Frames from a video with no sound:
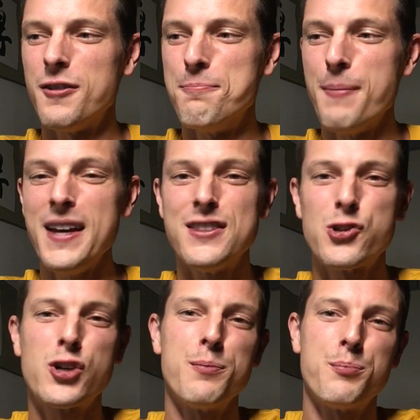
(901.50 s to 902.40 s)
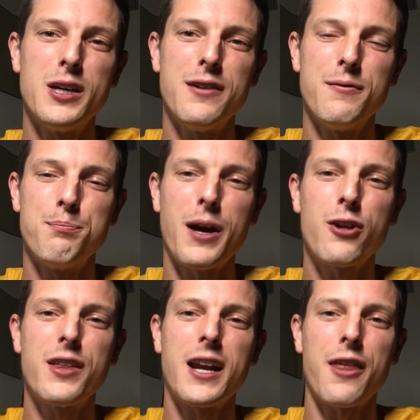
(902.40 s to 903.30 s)
made the trip
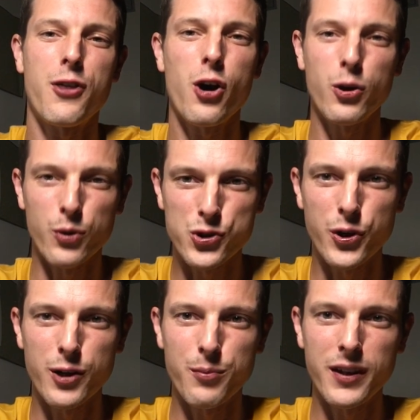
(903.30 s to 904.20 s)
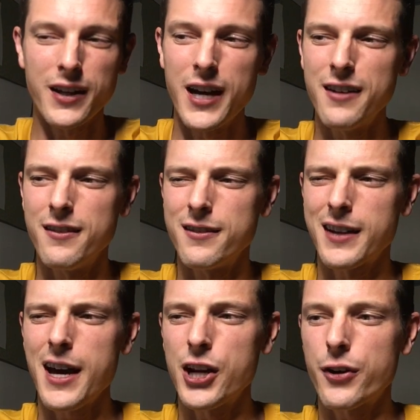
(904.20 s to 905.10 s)
better than I thought it was going to be. And
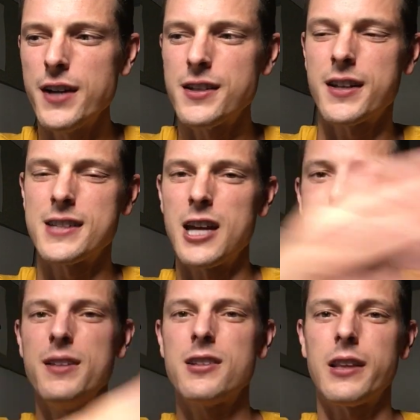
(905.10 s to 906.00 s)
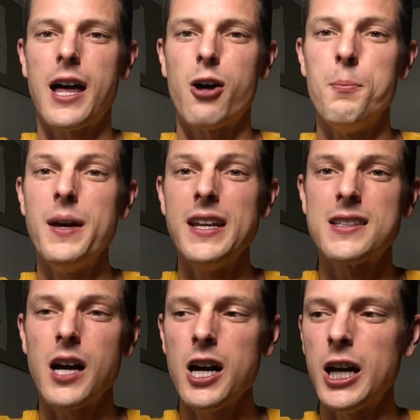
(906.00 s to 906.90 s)
kind of crazy because I'd been to Laos many
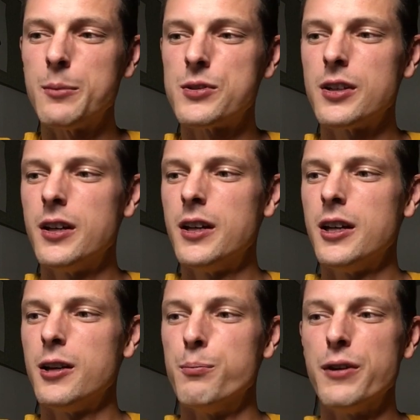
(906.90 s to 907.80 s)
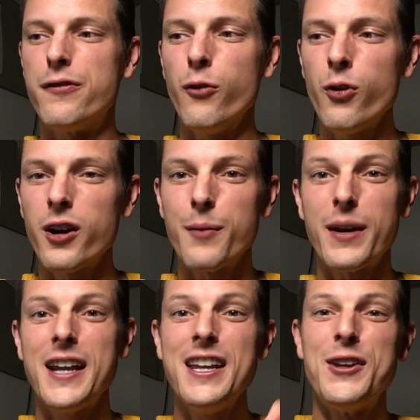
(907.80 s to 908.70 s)
times before it, but
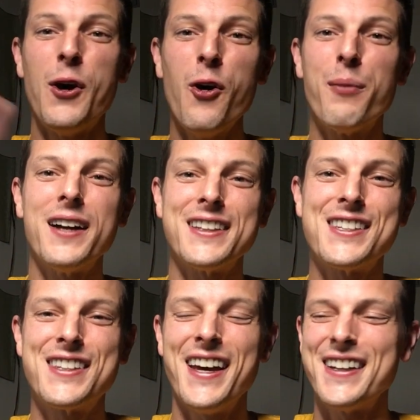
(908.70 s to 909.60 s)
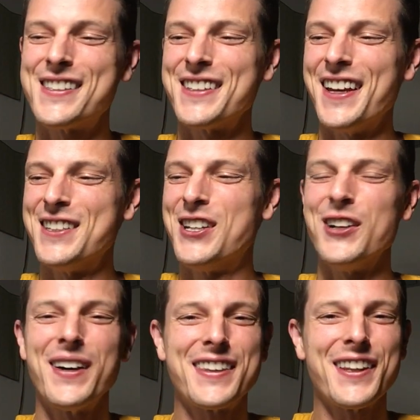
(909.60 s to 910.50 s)
I didn't know about these things
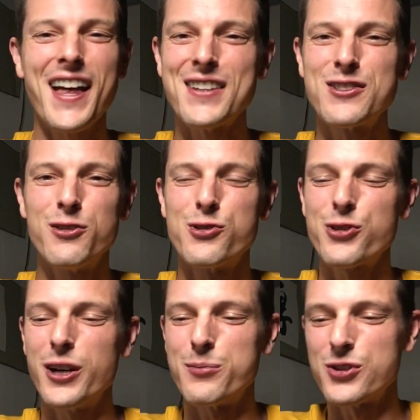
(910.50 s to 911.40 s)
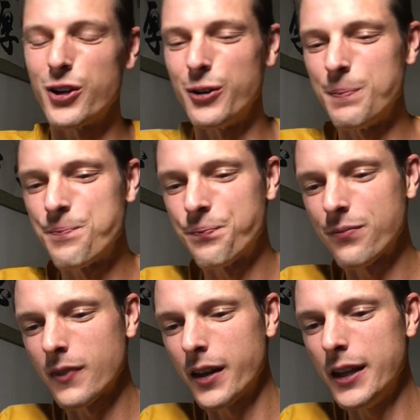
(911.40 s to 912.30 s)
until like the last two trips. So
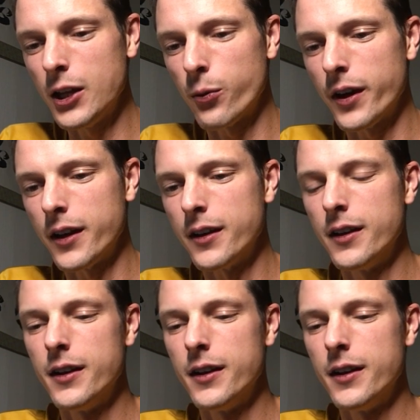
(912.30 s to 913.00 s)
anyway,